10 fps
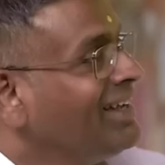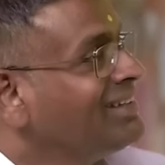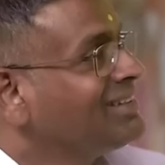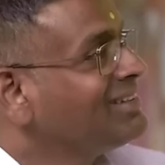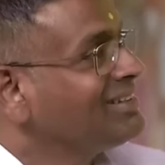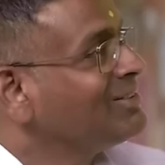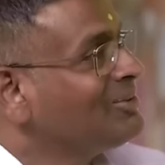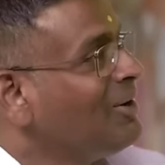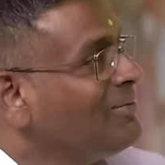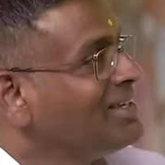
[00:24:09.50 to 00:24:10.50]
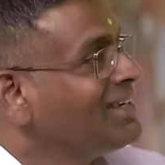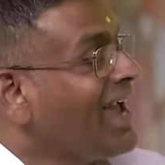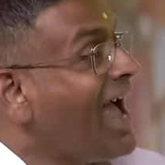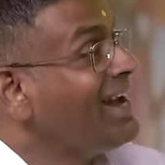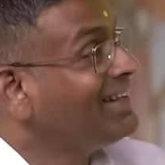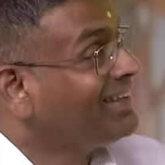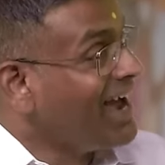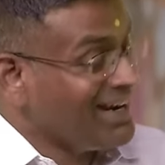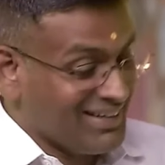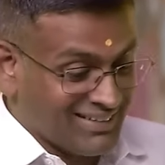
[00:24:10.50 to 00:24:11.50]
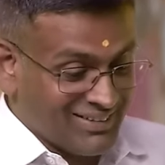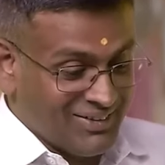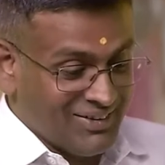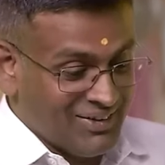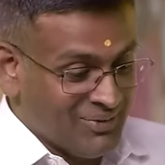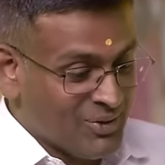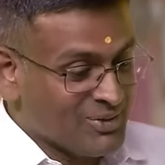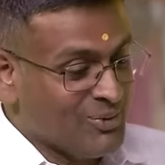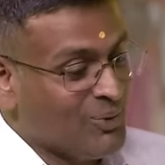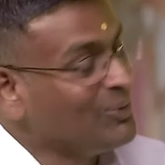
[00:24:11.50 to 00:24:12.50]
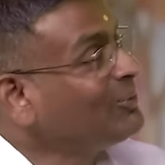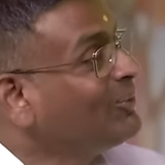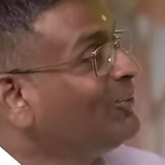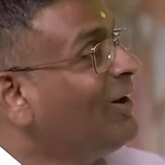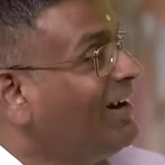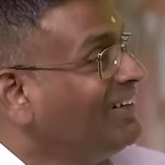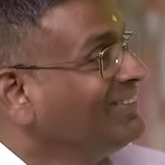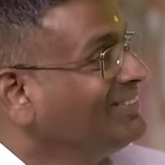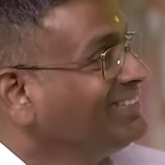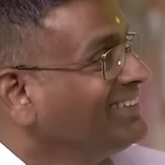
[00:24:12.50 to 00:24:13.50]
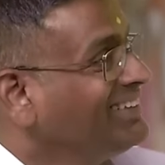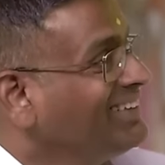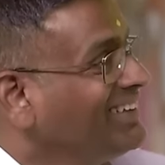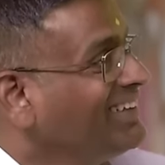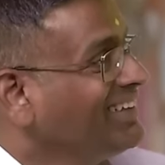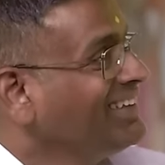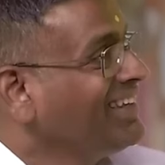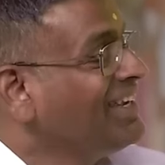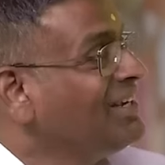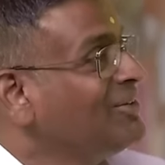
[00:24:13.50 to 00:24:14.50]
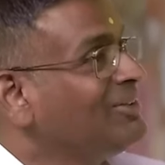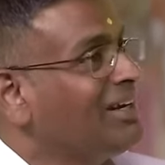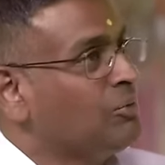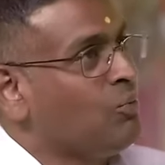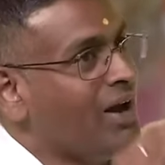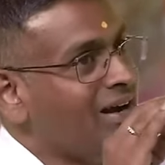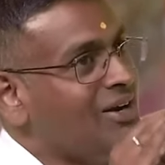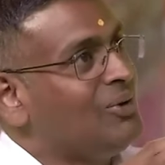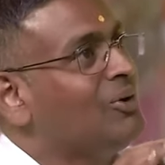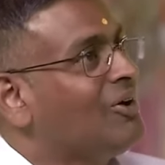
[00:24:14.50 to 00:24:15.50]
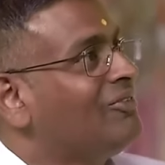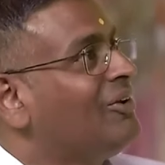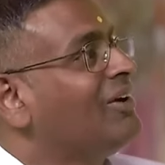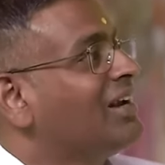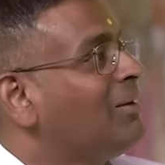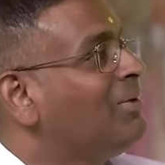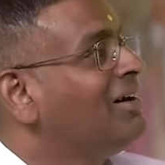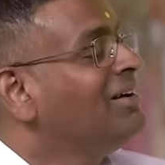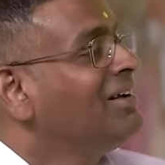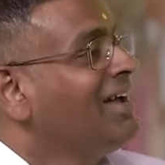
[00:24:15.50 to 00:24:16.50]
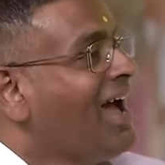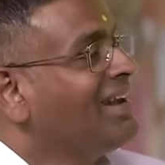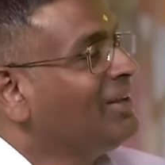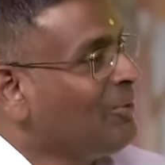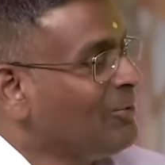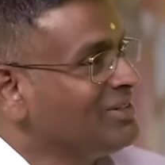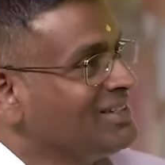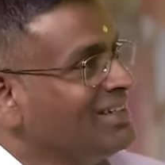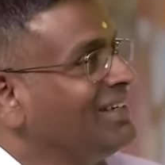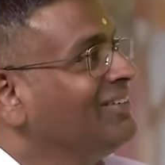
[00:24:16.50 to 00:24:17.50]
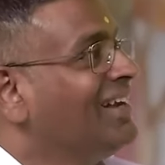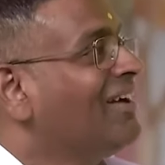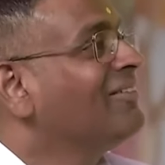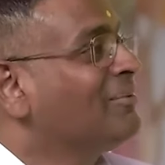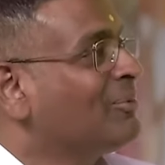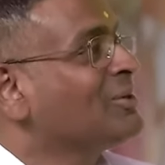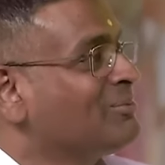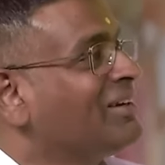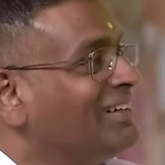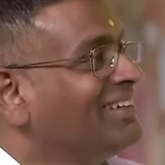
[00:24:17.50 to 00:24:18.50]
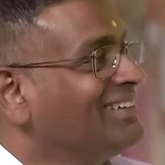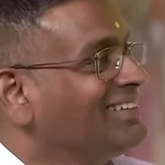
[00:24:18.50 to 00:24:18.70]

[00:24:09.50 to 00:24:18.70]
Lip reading: is so amazing. And that was known to Guha. See, he knew that one look of Lord Rama and the whole city will have their prosperity.